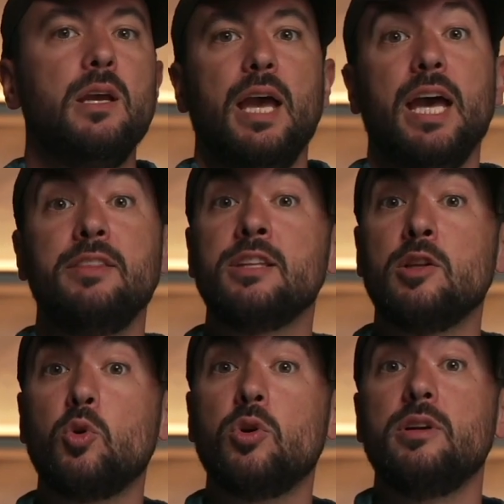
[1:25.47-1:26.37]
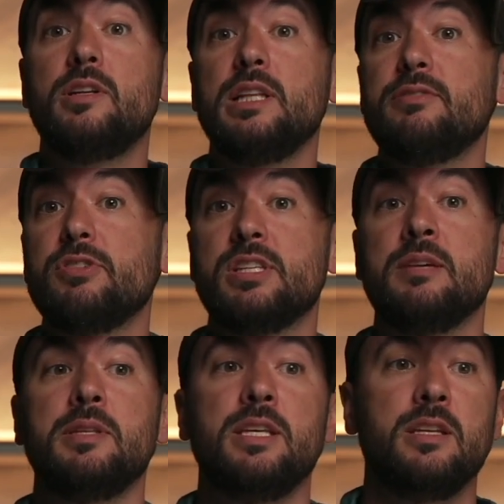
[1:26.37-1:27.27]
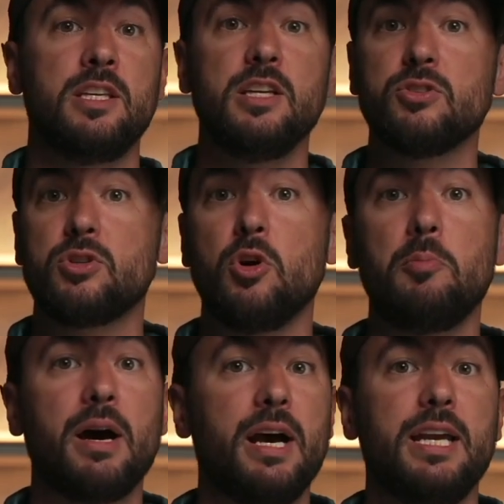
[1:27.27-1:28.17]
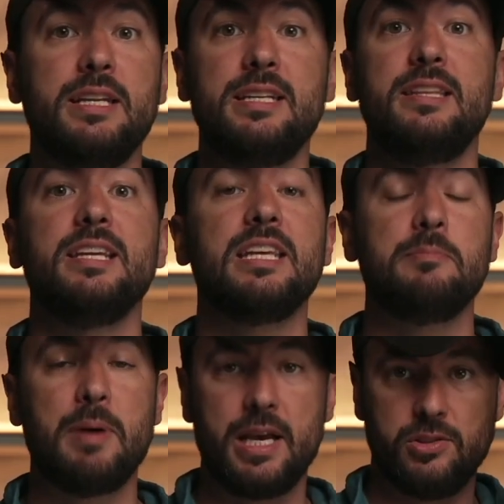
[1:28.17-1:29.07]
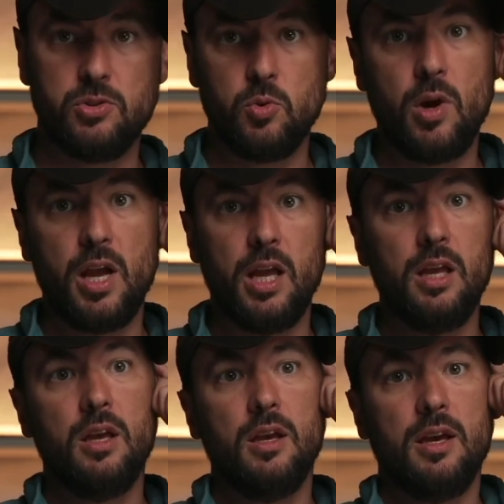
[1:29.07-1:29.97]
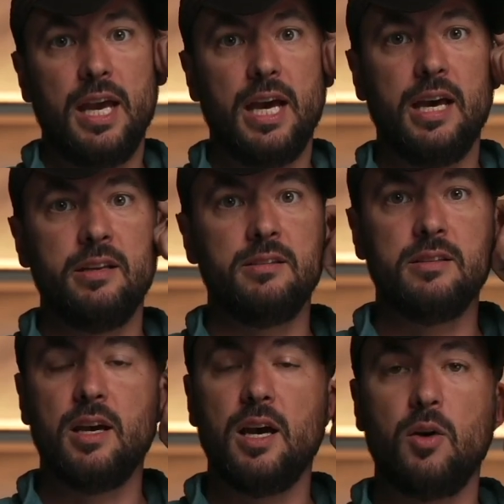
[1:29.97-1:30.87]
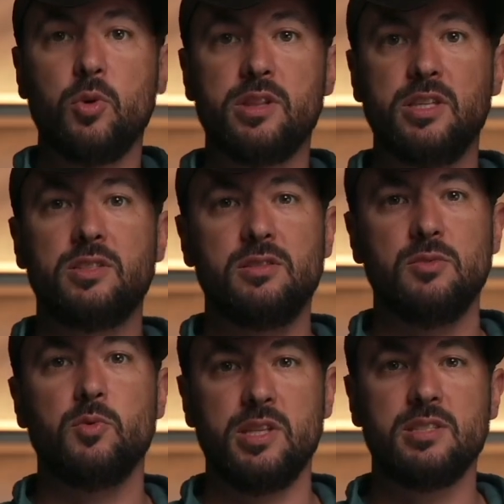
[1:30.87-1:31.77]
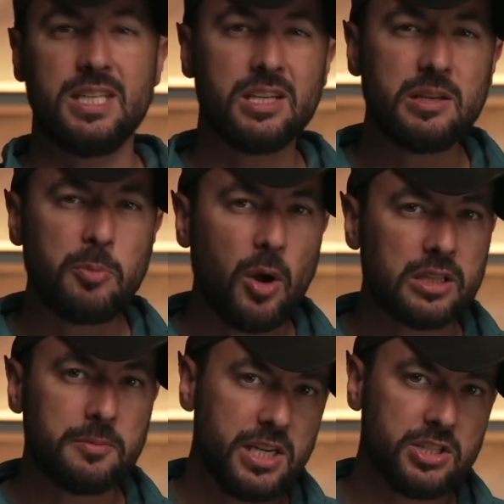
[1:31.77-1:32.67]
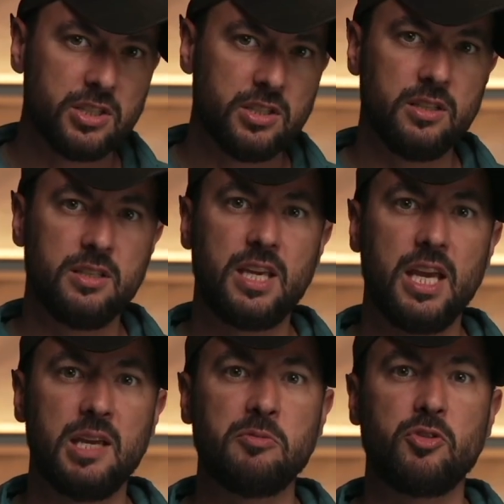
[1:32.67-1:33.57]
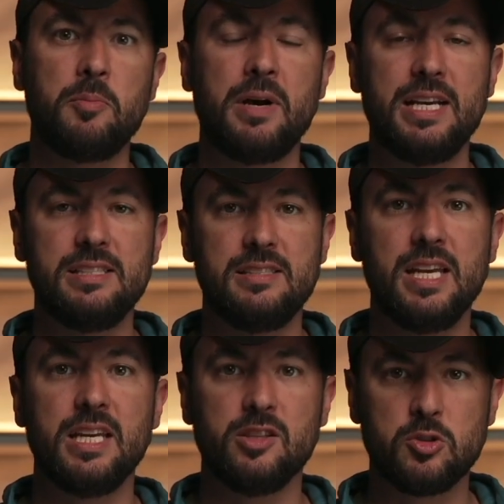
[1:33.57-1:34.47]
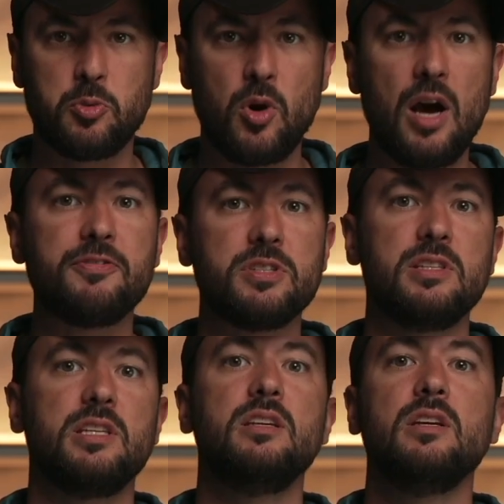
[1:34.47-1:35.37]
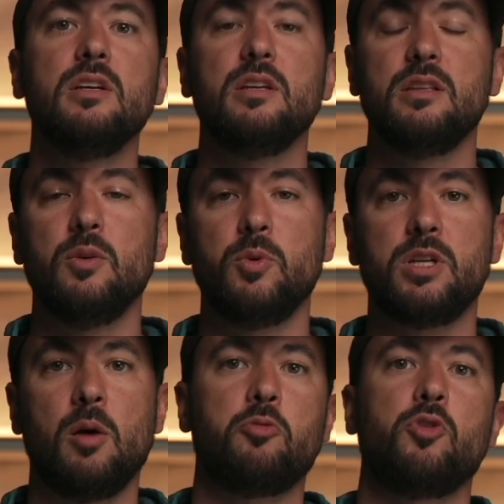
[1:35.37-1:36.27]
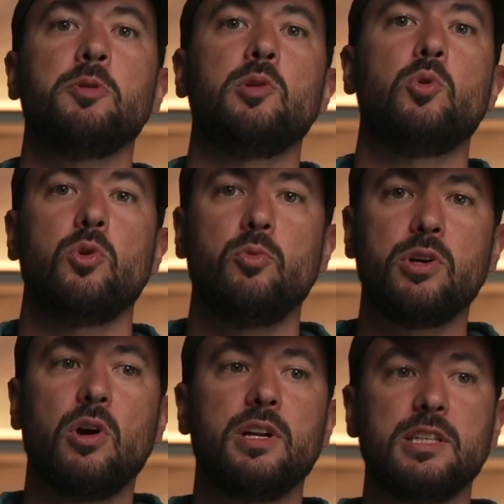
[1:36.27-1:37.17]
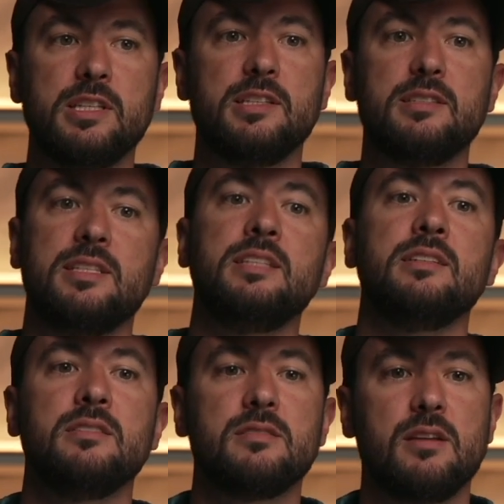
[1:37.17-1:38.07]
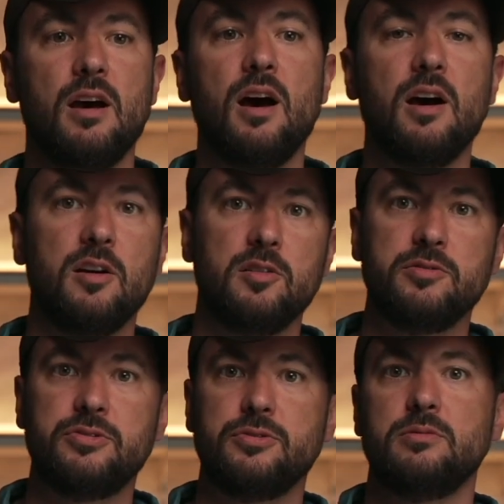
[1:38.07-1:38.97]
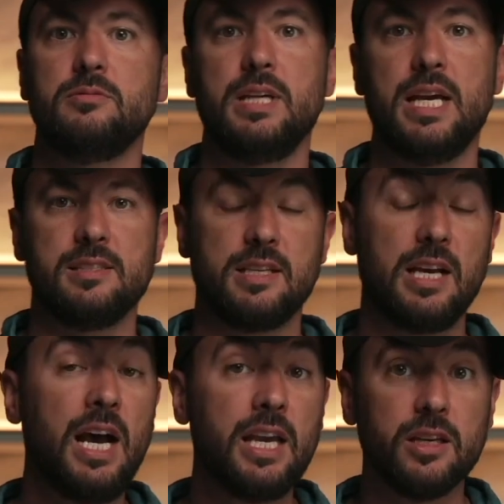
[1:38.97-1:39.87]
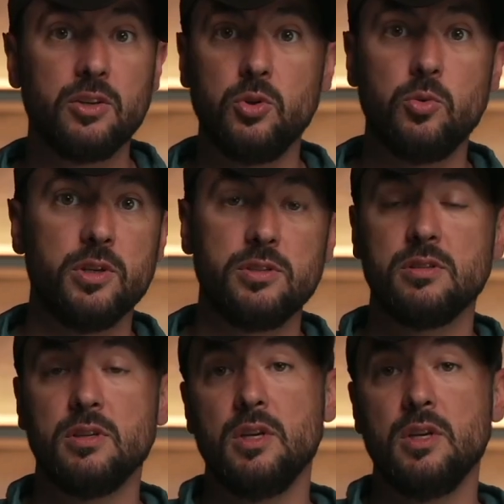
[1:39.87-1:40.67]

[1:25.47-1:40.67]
And then the Lord delivers him, and then years go by, and then he passes away. And with this eerie proclamation that came from Isaiah, this prophecy that would come from the Lord regarding the descendants of Hezekiah, who was